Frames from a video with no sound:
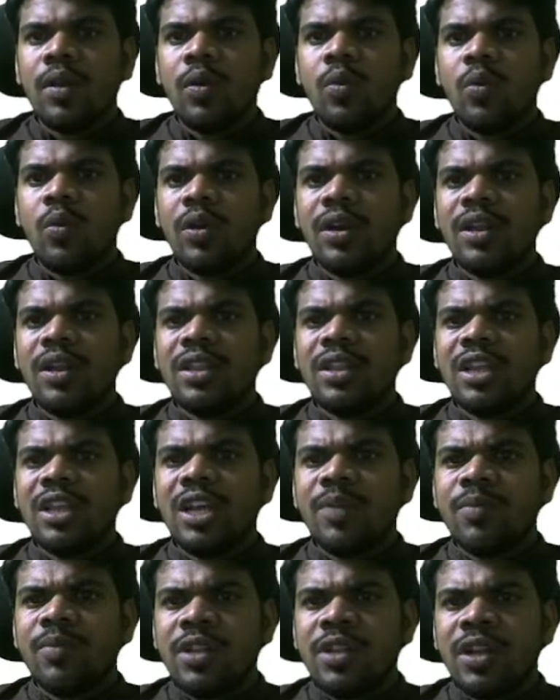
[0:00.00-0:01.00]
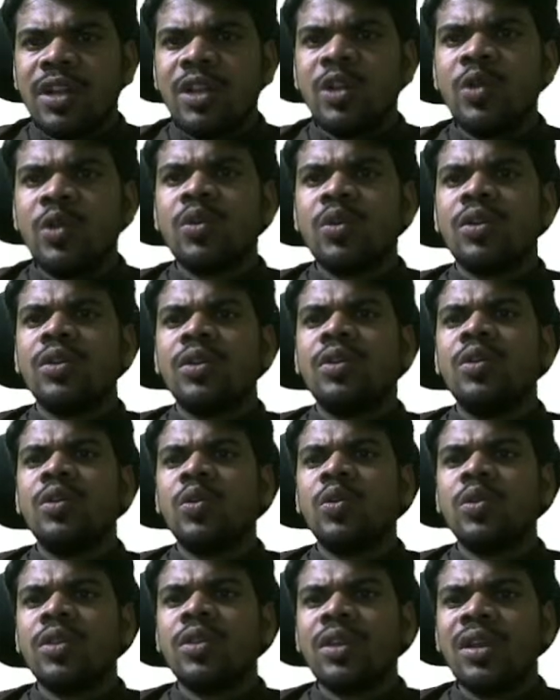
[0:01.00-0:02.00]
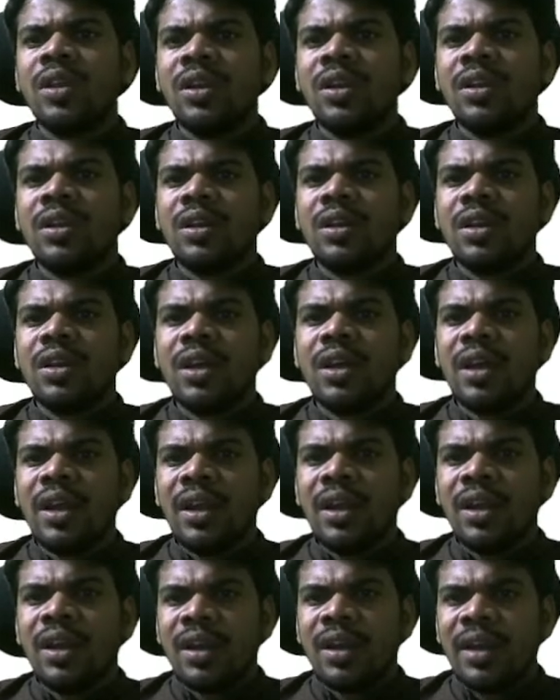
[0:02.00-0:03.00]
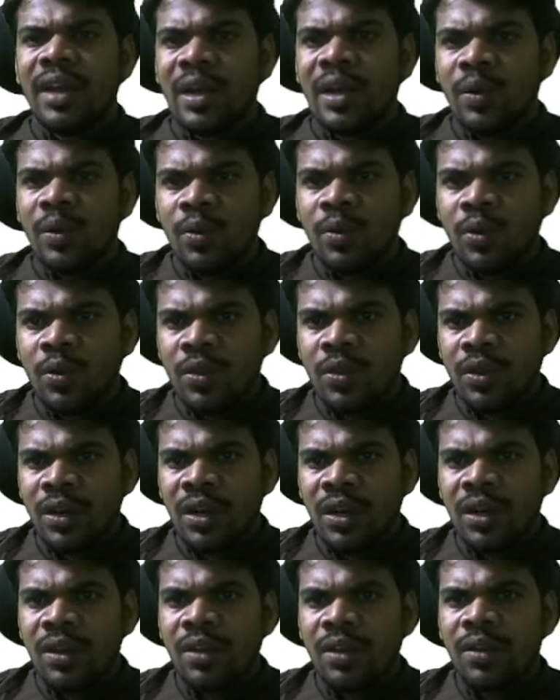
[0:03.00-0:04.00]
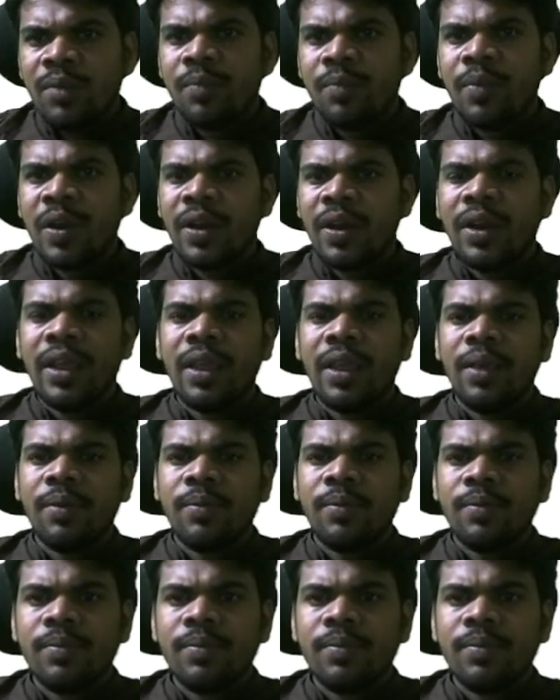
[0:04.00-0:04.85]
What is the absolute growth rate and relative growth rate per day?